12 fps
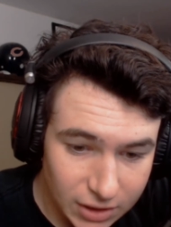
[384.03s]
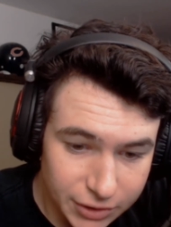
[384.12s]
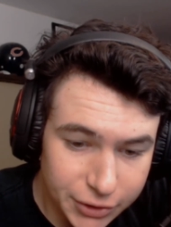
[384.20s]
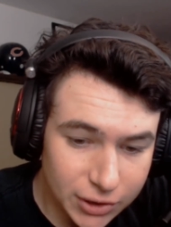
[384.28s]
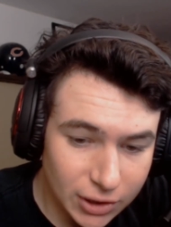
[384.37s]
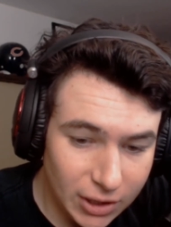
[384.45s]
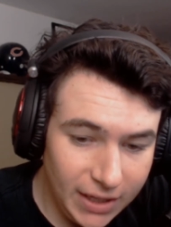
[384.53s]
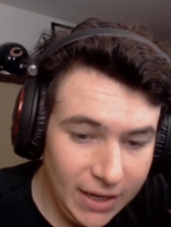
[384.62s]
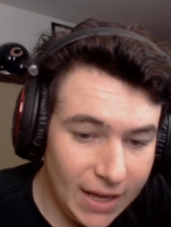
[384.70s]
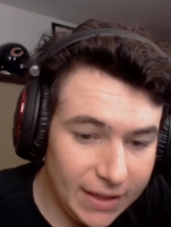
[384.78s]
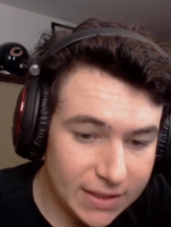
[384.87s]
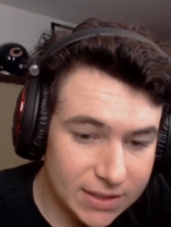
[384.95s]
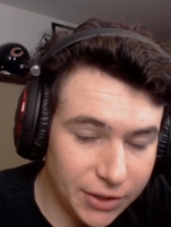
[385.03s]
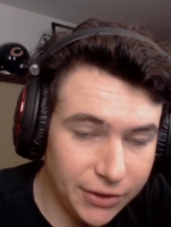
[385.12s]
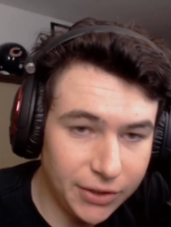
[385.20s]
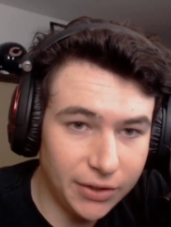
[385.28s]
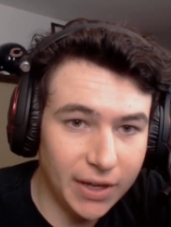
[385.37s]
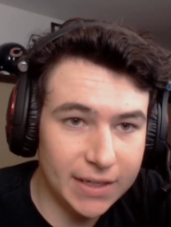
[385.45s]
just looking at the
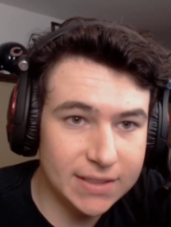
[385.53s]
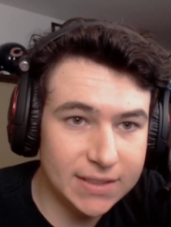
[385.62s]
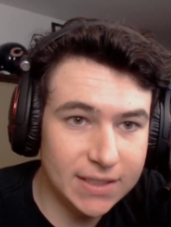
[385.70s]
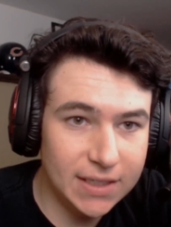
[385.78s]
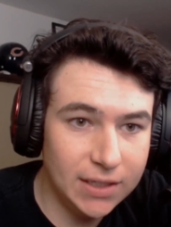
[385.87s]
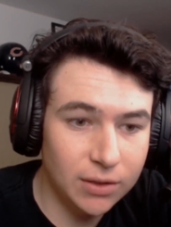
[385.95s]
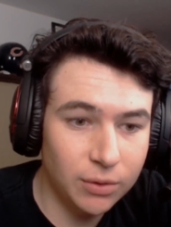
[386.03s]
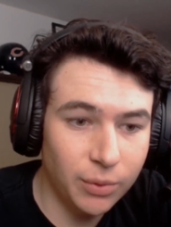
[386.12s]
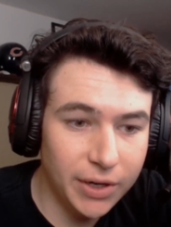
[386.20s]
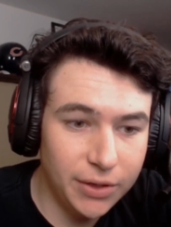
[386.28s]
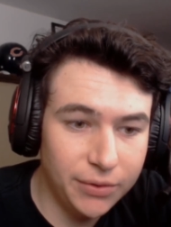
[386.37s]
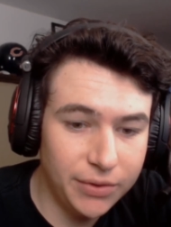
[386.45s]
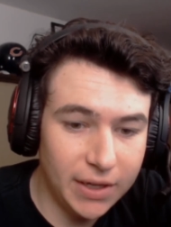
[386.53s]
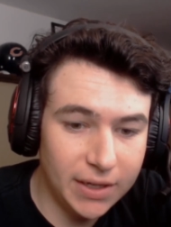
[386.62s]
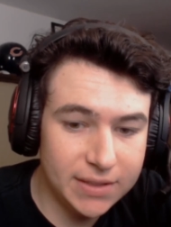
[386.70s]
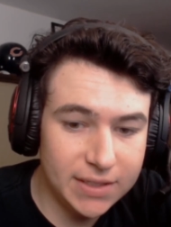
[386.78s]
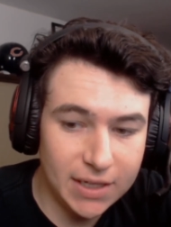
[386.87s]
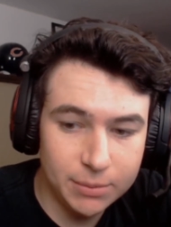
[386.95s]
circle and seeing where you
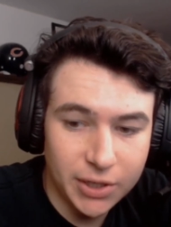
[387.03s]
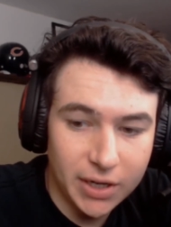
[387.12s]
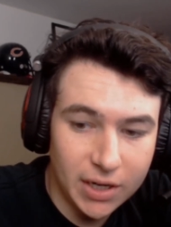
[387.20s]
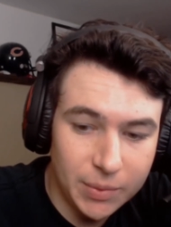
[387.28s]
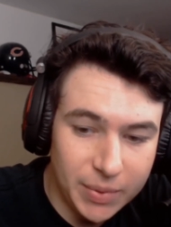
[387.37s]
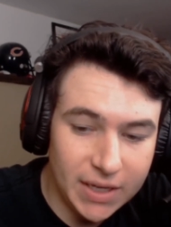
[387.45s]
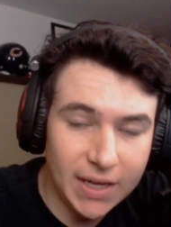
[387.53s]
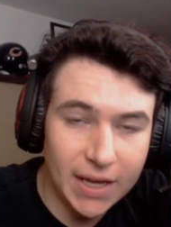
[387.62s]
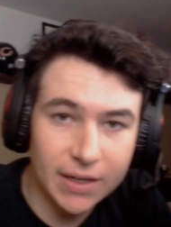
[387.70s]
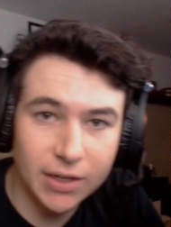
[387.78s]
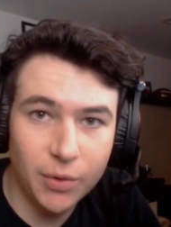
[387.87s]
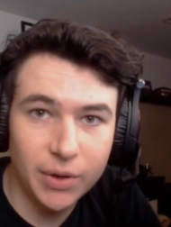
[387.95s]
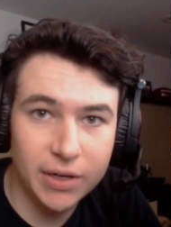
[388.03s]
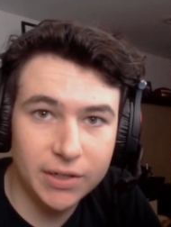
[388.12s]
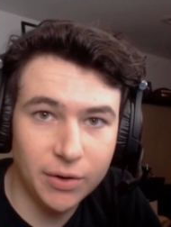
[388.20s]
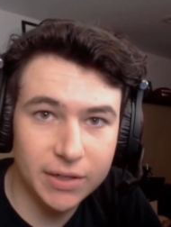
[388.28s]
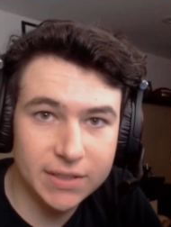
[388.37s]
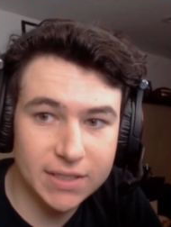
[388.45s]
think teams are going to be and going
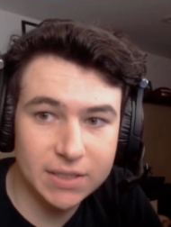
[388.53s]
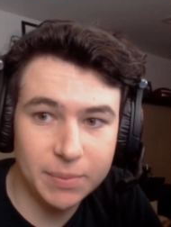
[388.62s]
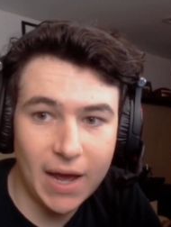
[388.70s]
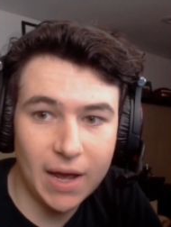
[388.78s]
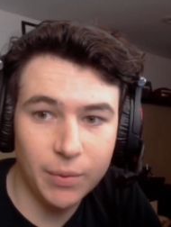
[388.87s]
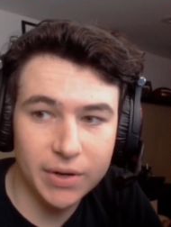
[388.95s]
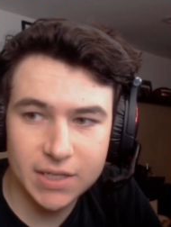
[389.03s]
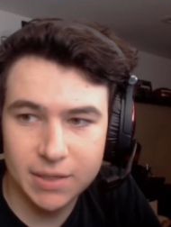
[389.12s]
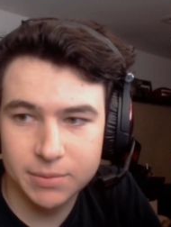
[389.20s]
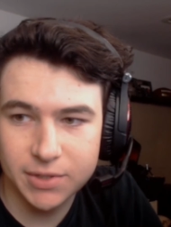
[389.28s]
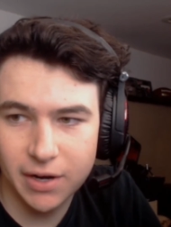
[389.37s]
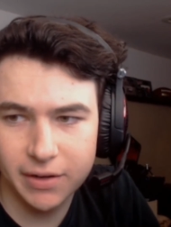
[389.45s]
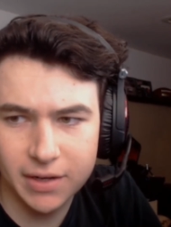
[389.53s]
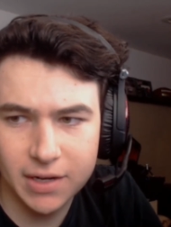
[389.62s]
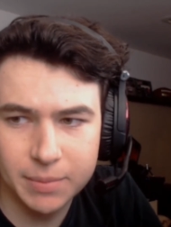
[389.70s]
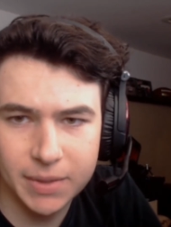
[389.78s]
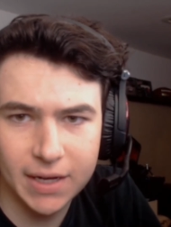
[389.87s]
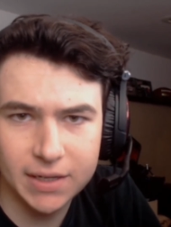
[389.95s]
towards the spot where teams aren't going
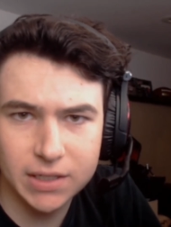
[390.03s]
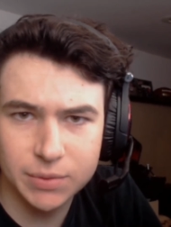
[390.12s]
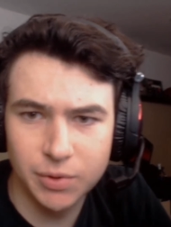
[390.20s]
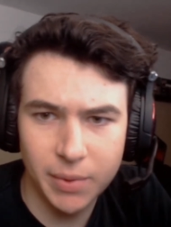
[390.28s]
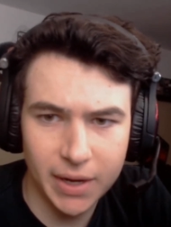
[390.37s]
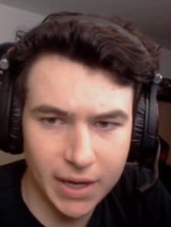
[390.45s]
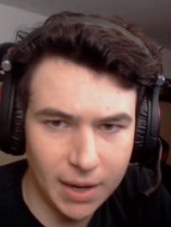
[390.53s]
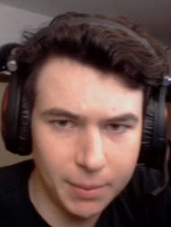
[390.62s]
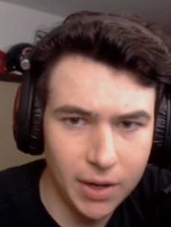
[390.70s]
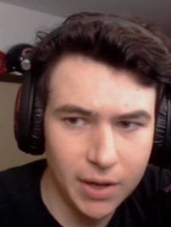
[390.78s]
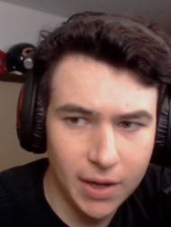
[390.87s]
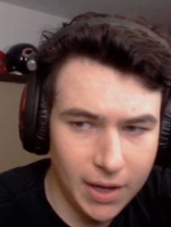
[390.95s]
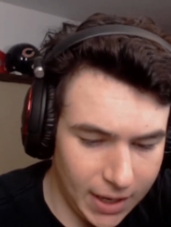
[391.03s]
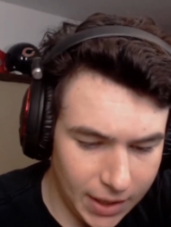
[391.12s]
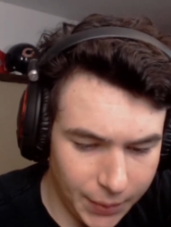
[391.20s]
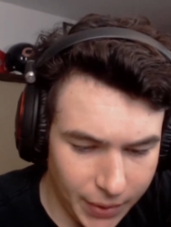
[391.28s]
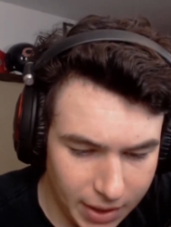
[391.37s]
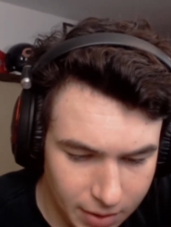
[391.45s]
to be. I just moved my camera.
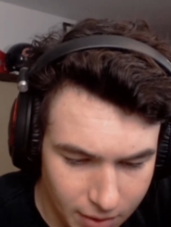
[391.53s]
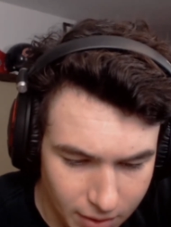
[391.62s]
Anyway,